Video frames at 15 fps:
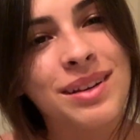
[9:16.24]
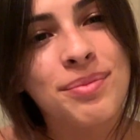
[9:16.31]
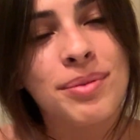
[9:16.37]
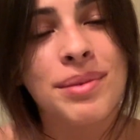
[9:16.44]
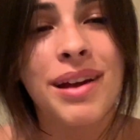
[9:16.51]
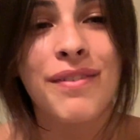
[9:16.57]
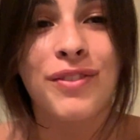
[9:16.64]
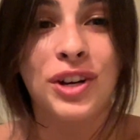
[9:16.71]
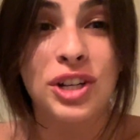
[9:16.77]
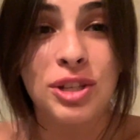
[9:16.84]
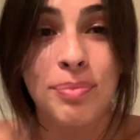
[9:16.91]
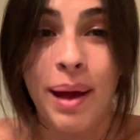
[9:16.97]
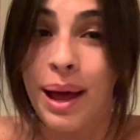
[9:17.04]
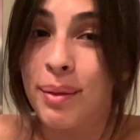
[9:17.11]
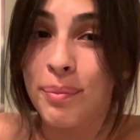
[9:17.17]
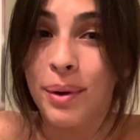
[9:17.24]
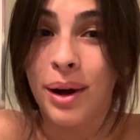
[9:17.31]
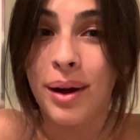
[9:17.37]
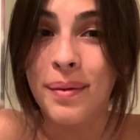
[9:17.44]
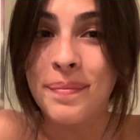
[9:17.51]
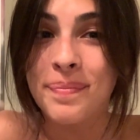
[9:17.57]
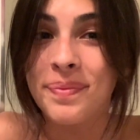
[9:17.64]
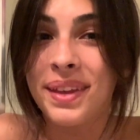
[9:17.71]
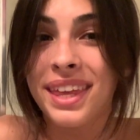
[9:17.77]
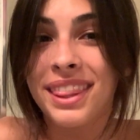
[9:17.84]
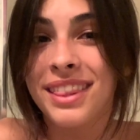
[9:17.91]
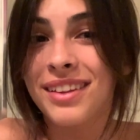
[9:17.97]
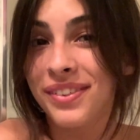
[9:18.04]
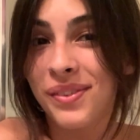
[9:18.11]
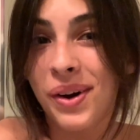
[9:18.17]
put my first bath bomb
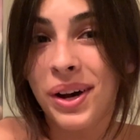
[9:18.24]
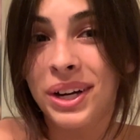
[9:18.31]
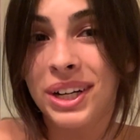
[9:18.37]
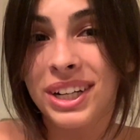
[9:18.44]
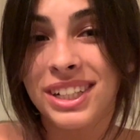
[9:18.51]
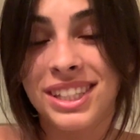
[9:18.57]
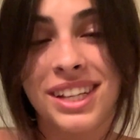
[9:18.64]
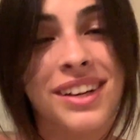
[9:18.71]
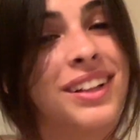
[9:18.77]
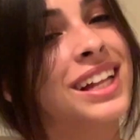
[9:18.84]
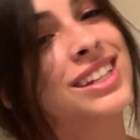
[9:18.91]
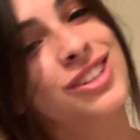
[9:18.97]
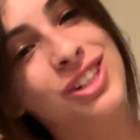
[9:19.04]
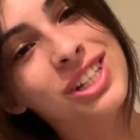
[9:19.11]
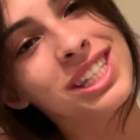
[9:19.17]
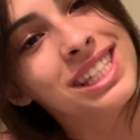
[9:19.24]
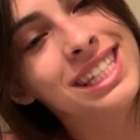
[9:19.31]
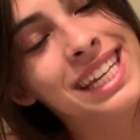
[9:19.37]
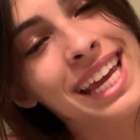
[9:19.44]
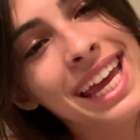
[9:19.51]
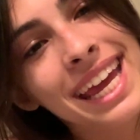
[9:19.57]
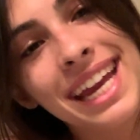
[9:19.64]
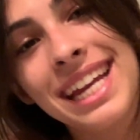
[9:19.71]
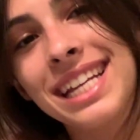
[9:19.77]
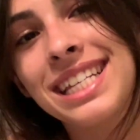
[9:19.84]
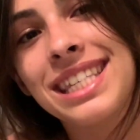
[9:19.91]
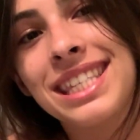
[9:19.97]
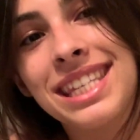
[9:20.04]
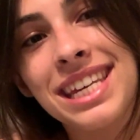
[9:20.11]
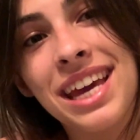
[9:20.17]
in the water, so let's just
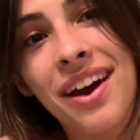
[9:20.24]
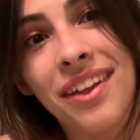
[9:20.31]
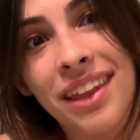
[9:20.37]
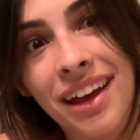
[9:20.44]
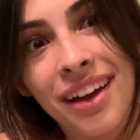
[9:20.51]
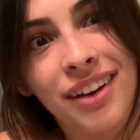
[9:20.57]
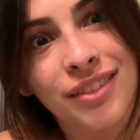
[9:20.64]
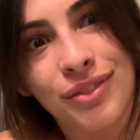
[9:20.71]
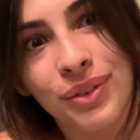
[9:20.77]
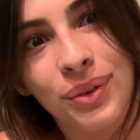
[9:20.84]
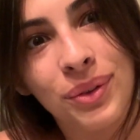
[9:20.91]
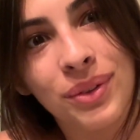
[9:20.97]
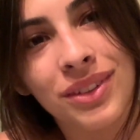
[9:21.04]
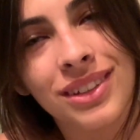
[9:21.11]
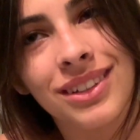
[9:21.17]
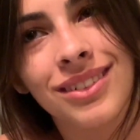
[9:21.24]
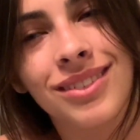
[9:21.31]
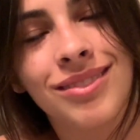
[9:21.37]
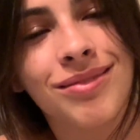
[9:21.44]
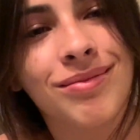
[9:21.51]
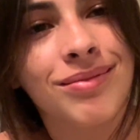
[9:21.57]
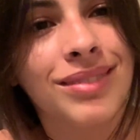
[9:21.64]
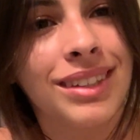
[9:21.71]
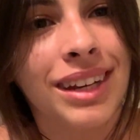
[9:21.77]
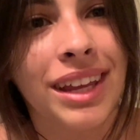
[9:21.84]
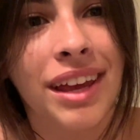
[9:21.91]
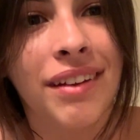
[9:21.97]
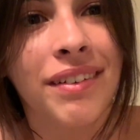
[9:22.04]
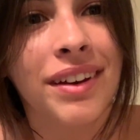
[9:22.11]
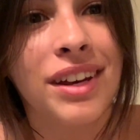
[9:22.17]
see how that unfolds and
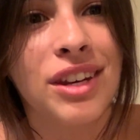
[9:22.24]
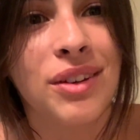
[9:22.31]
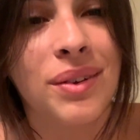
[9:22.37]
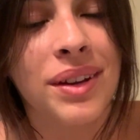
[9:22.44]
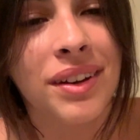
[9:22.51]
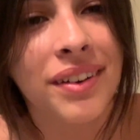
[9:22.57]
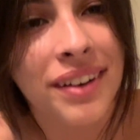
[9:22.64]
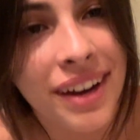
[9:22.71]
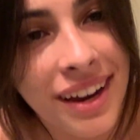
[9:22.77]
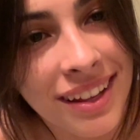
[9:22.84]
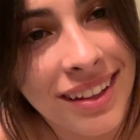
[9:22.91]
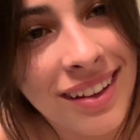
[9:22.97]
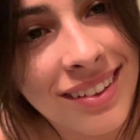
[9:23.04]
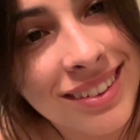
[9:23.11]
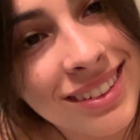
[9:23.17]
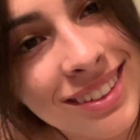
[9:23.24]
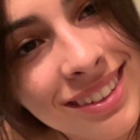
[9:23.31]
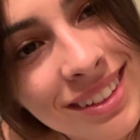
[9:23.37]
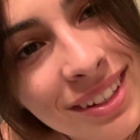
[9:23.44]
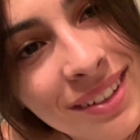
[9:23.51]
get right into it. Alright, let's do